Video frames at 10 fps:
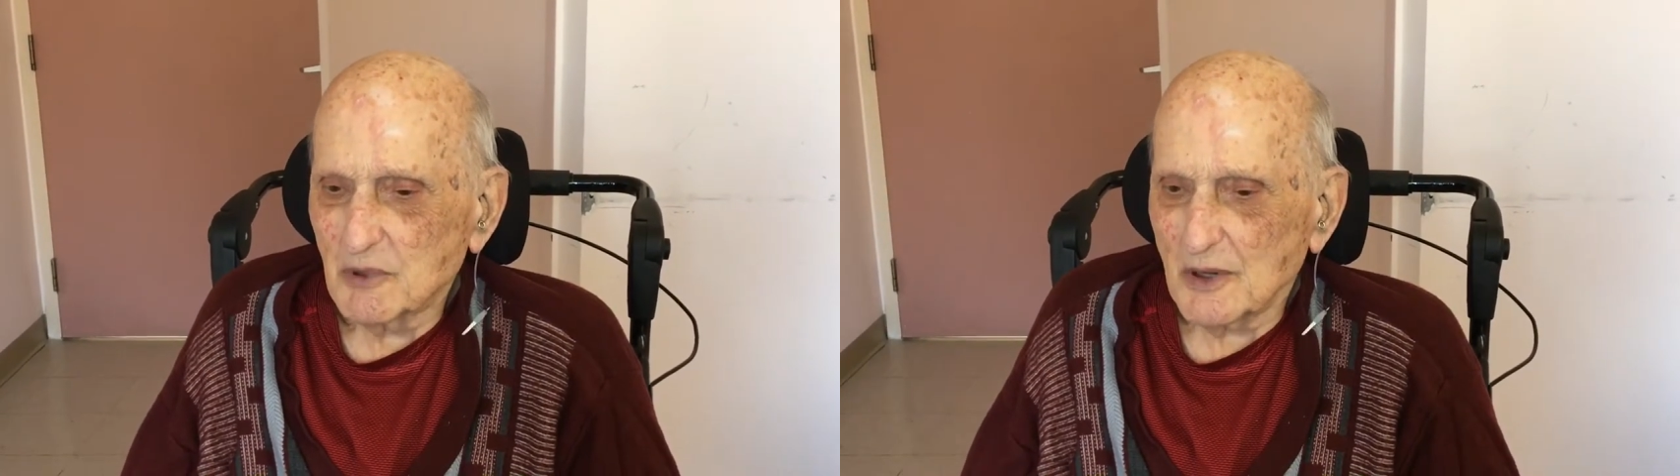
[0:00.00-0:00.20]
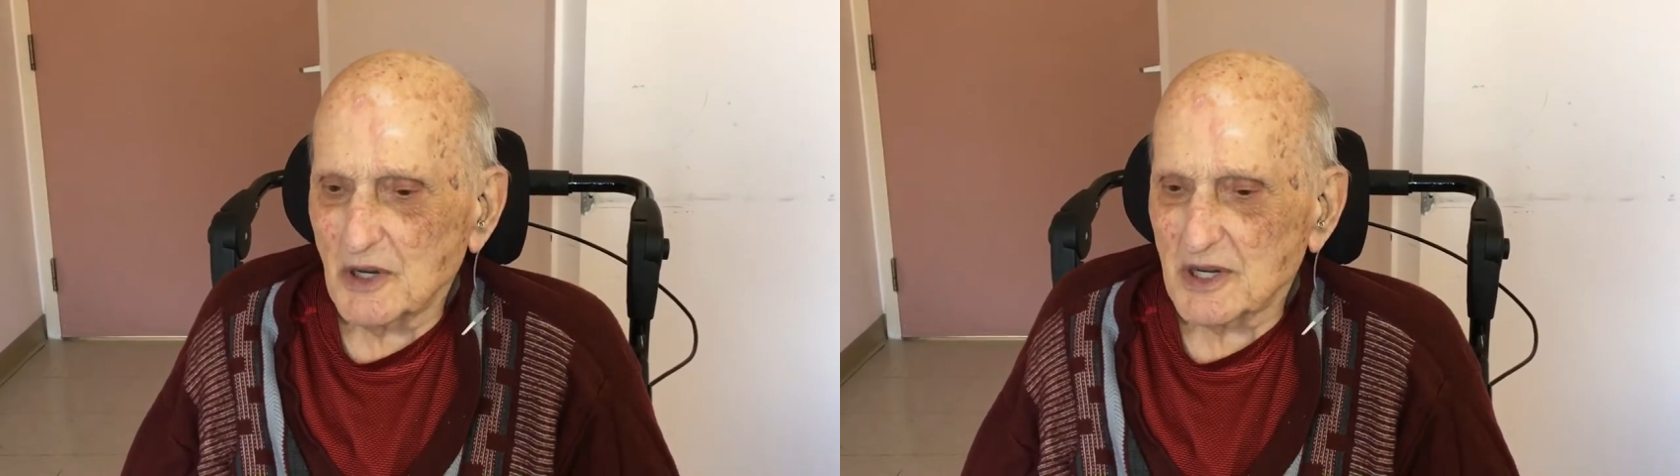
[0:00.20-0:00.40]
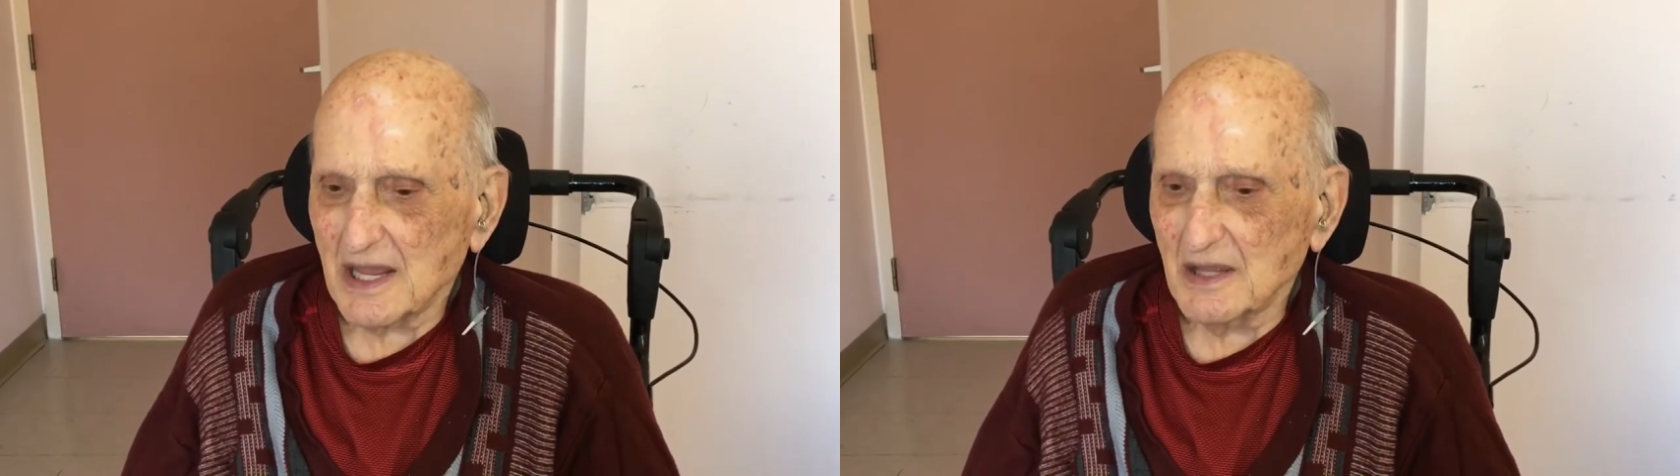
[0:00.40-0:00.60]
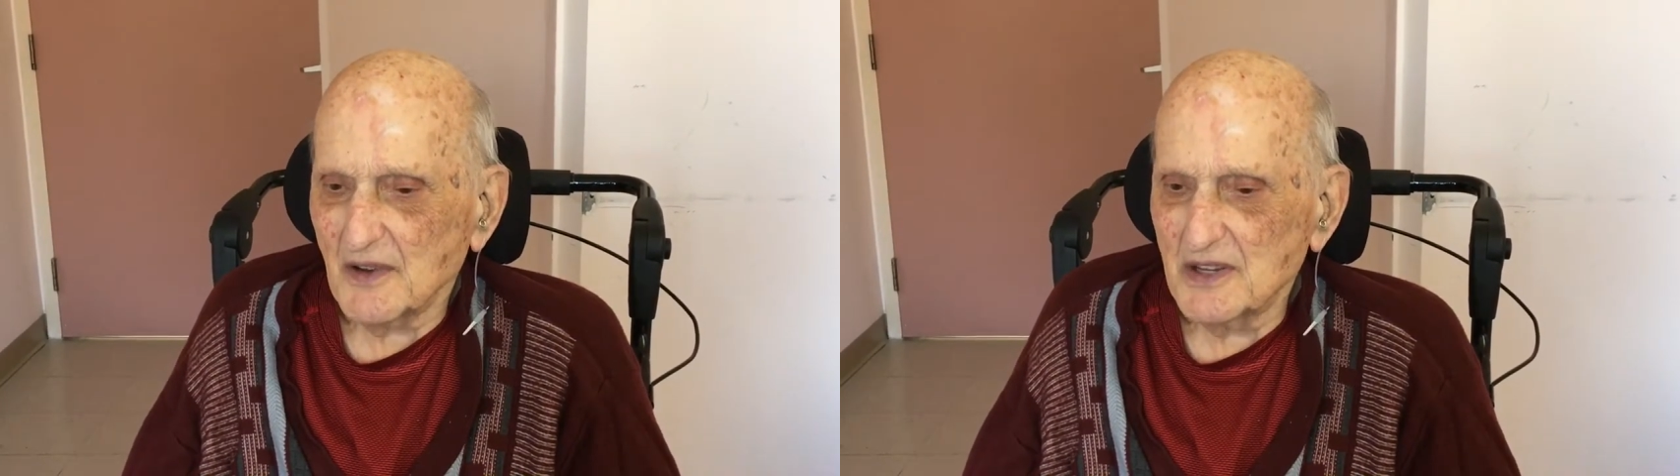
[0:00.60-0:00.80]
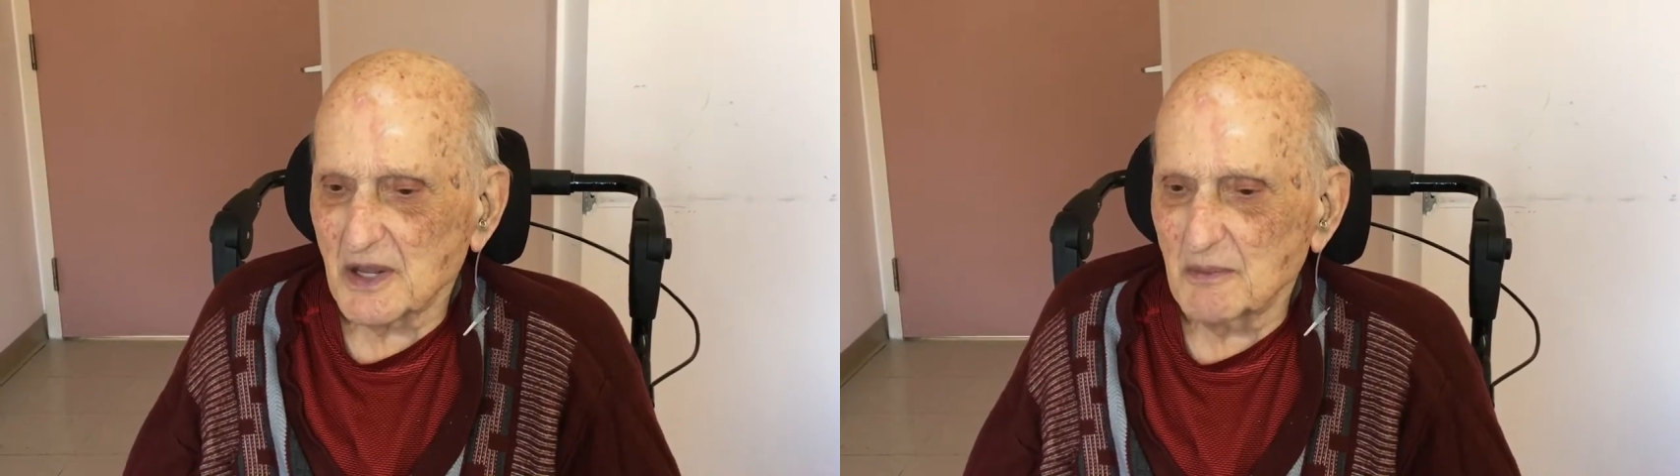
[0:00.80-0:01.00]
so I just had the
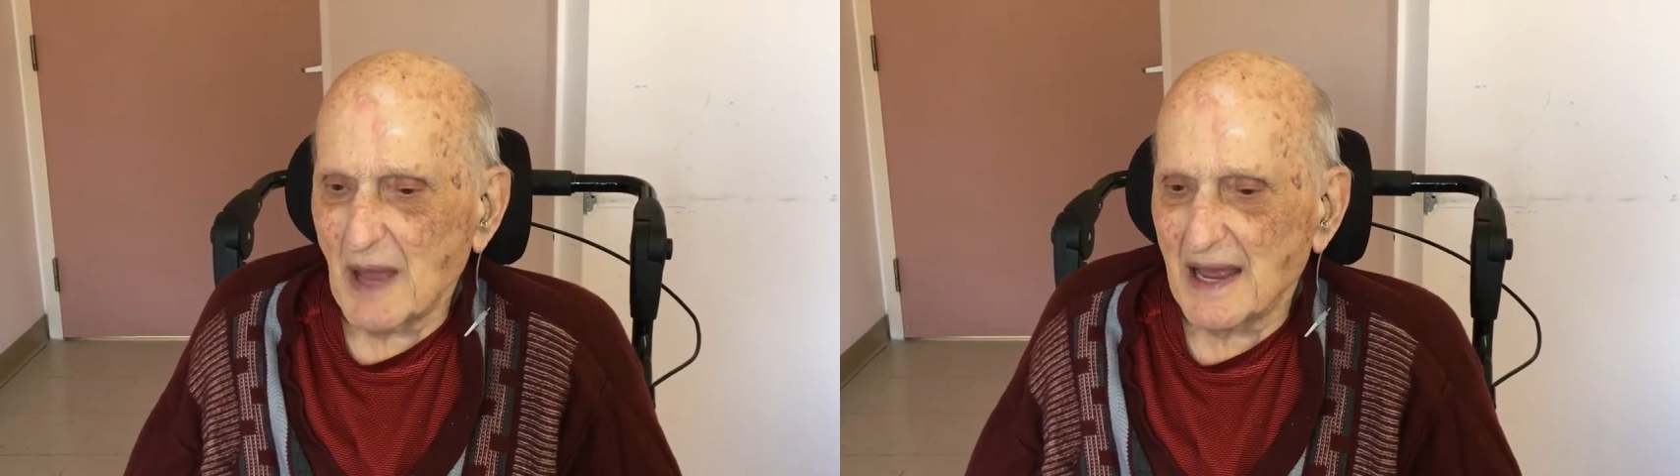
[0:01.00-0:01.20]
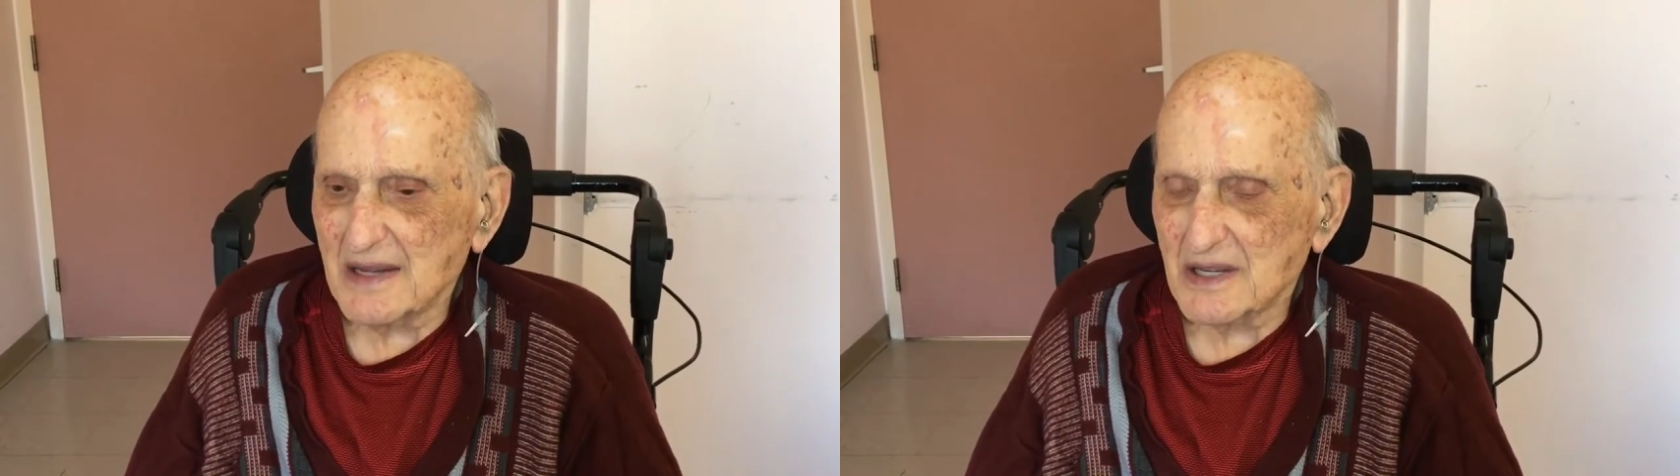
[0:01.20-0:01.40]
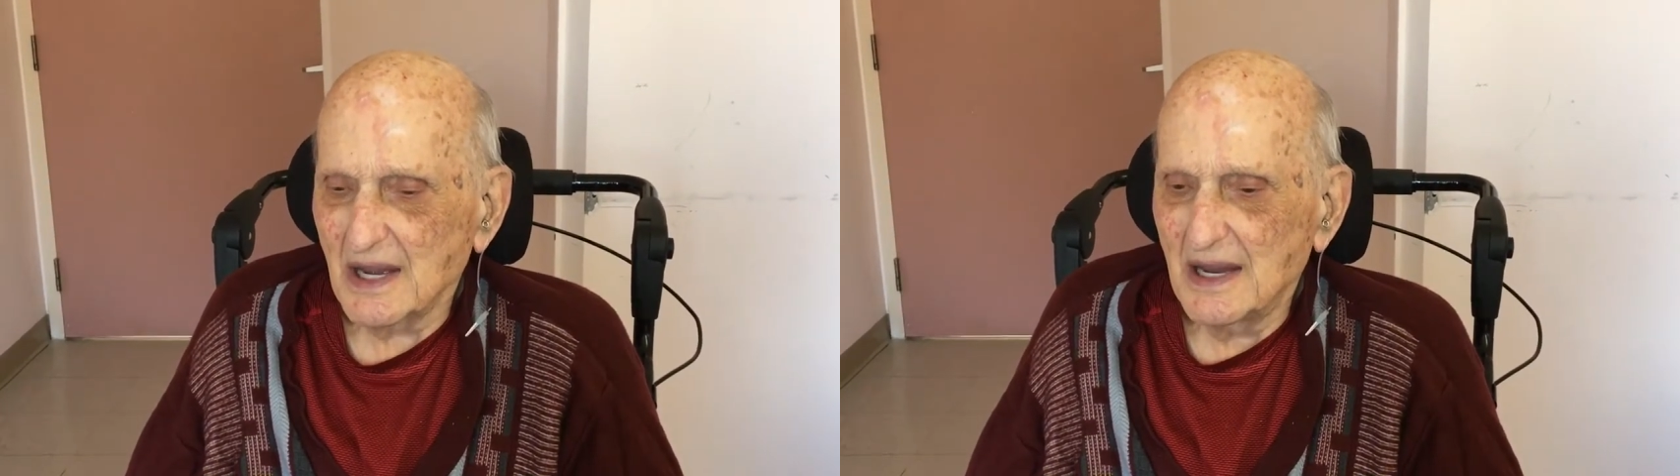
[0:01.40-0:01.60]
fins and the mask.